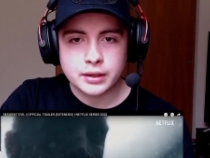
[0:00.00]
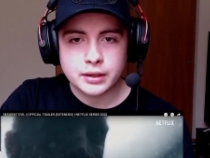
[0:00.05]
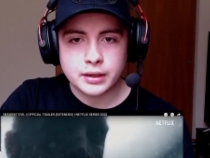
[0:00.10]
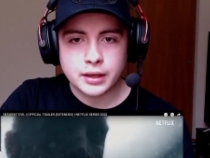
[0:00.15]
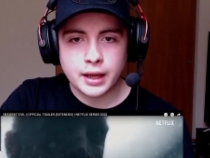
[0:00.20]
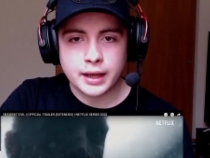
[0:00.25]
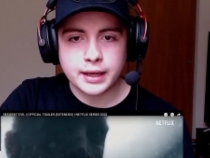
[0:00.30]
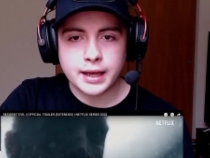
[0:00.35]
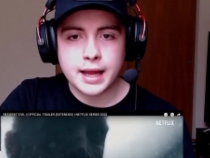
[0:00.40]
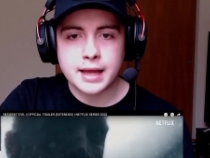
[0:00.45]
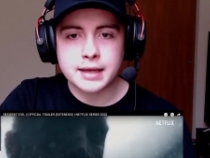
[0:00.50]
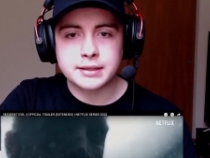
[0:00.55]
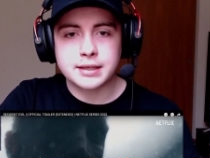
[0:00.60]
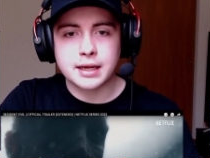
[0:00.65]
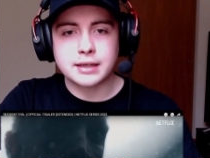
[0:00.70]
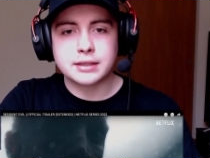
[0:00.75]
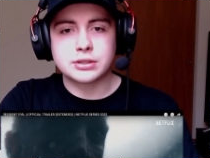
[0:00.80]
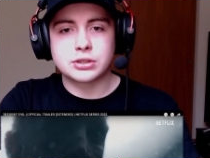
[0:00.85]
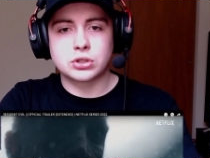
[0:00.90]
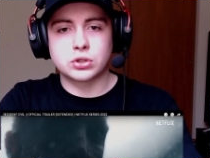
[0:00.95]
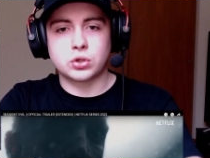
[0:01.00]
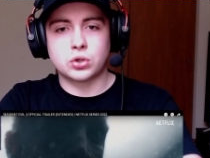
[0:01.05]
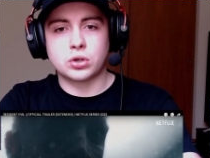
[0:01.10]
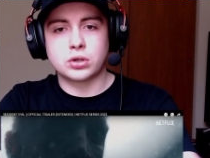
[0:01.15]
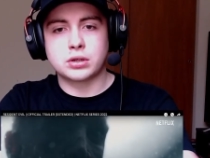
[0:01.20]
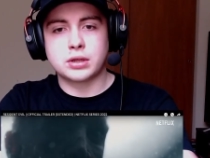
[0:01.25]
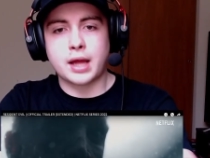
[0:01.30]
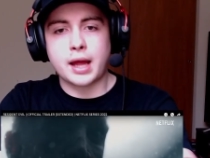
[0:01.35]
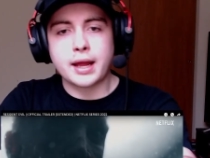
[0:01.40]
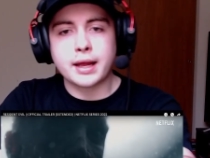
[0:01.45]
like it does
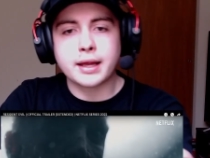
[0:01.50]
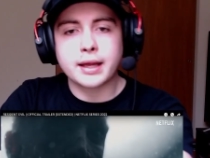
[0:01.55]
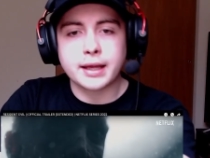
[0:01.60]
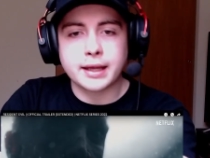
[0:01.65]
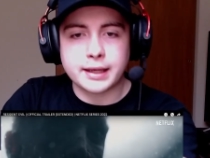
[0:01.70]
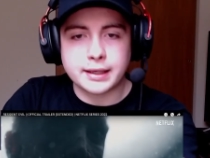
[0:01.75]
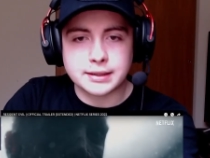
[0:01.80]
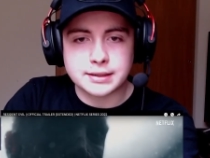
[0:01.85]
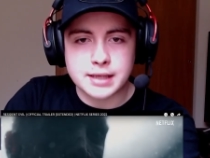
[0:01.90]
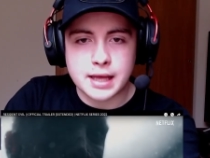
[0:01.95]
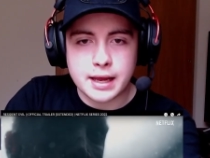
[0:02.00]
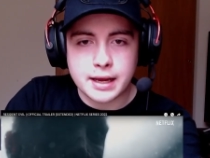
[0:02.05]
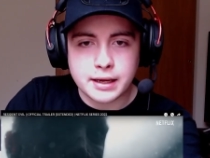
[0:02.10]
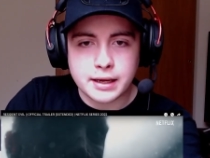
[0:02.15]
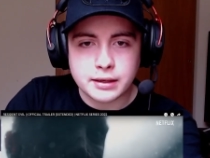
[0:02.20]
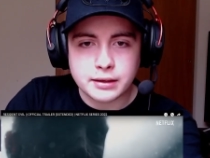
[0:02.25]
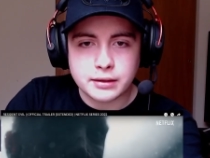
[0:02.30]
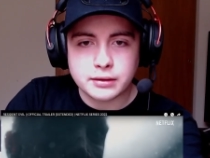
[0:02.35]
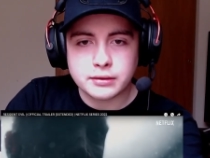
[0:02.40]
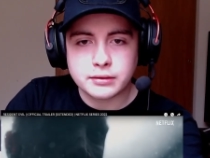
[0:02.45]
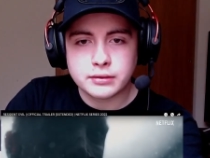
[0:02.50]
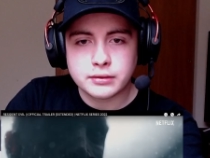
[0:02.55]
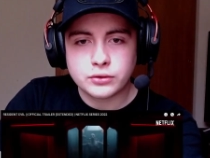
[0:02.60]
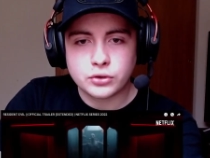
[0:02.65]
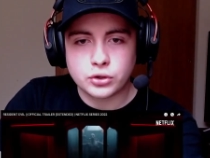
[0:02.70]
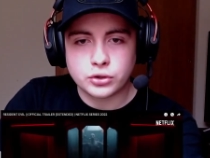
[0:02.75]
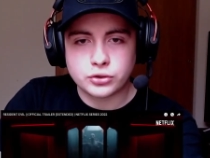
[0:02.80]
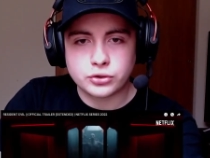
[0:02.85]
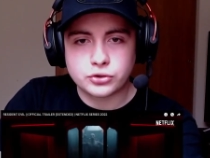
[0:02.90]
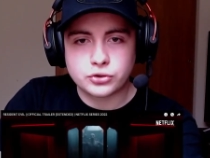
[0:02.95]
look like he's like
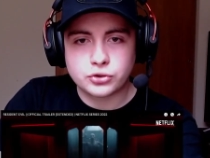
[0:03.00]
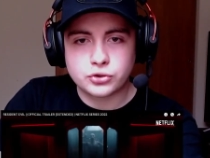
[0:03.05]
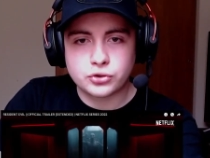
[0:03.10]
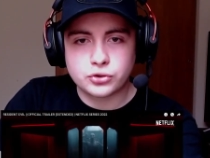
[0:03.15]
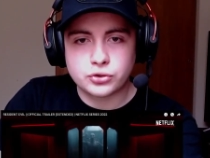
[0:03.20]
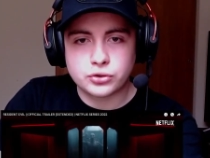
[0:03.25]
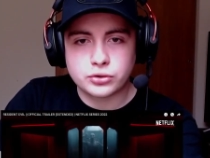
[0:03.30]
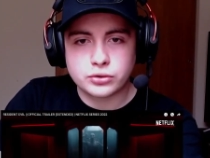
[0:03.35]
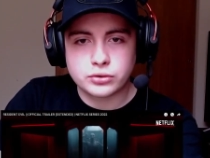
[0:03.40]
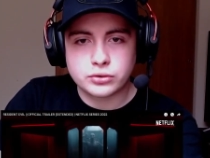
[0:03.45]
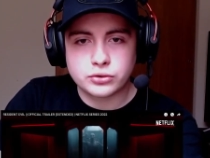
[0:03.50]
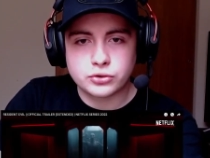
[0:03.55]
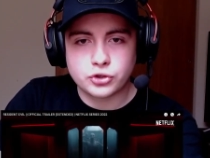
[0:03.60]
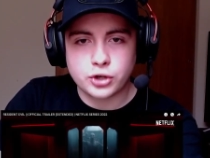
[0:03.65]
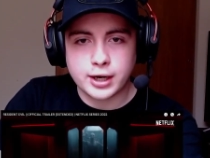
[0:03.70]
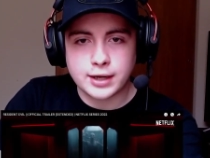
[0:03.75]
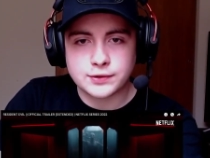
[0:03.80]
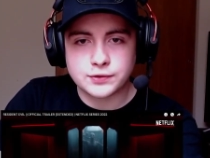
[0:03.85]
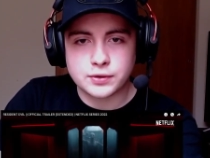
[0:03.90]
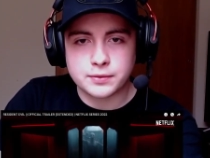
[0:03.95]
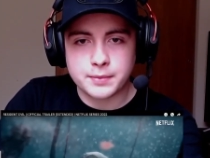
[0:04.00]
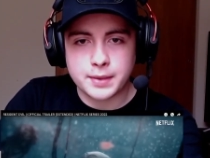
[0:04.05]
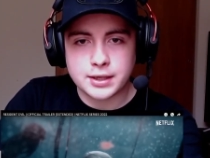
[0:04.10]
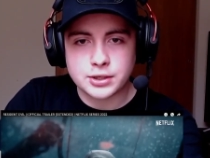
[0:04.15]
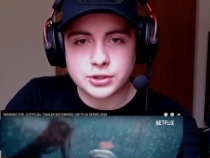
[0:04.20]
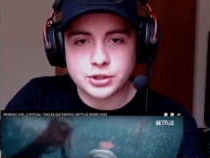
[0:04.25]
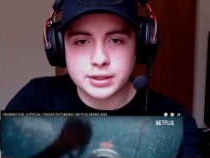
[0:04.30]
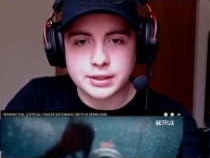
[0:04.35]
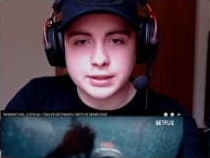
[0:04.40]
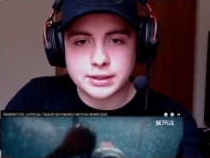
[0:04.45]
the
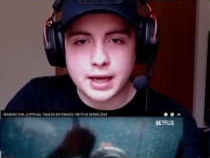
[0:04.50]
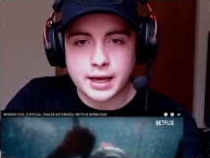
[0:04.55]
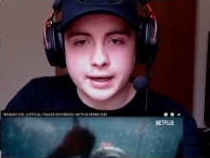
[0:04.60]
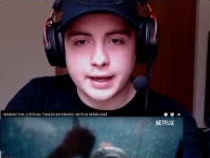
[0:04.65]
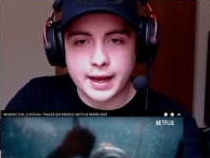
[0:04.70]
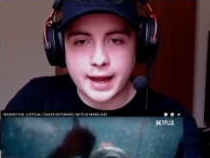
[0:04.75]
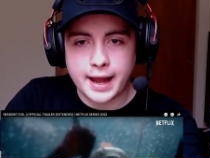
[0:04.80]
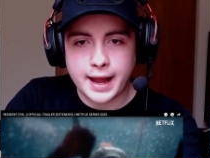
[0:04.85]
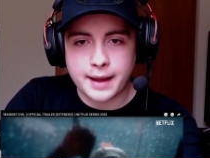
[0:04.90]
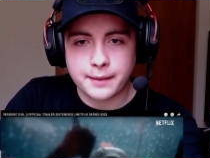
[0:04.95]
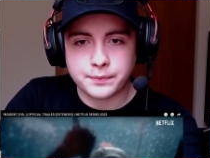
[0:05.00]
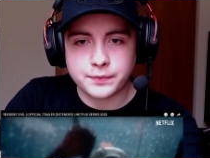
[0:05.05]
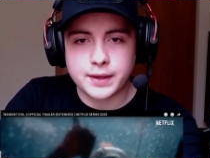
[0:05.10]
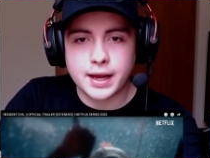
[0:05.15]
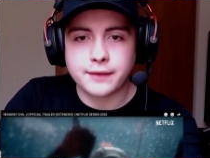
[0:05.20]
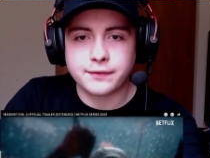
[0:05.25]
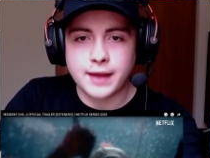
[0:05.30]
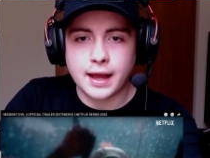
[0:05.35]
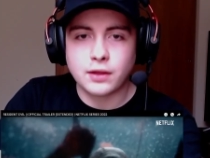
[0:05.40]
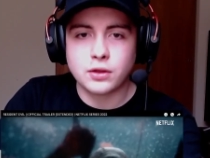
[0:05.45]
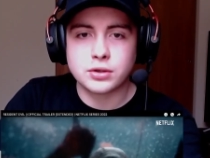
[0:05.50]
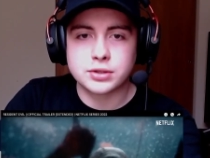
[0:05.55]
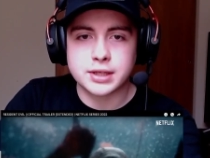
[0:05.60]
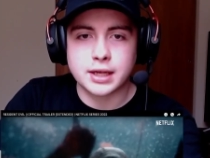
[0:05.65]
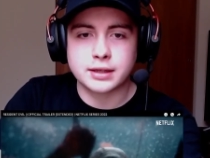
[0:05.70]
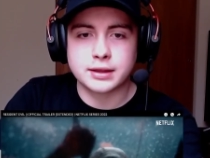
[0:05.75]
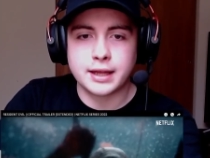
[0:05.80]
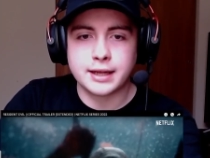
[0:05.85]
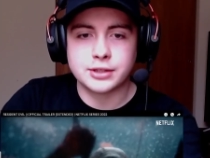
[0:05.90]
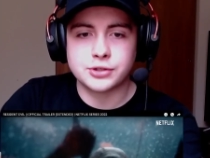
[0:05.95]
transformation is kind of hap- that that looks
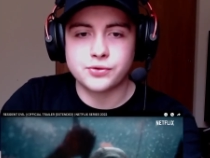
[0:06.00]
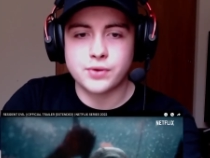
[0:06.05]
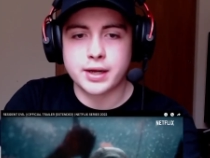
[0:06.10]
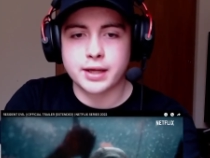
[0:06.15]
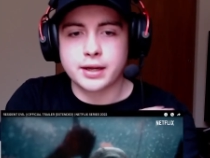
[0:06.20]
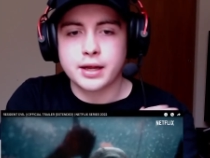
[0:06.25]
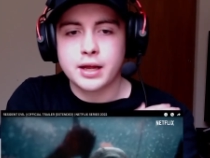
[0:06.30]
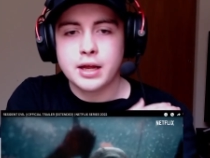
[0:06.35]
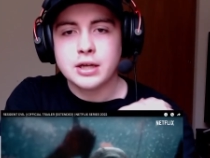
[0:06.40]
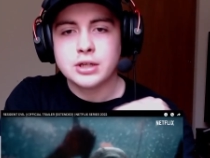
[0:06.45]
like Lance Reddick.